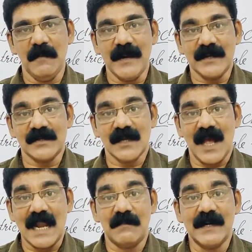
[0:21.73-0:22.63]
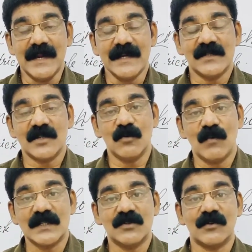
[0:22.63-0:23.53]
But Albert Einstein
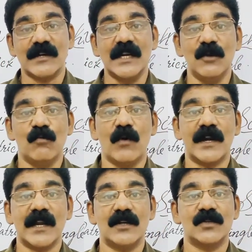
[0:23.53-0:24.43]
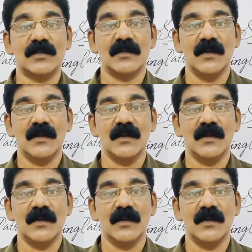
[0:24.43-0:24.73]
was really worried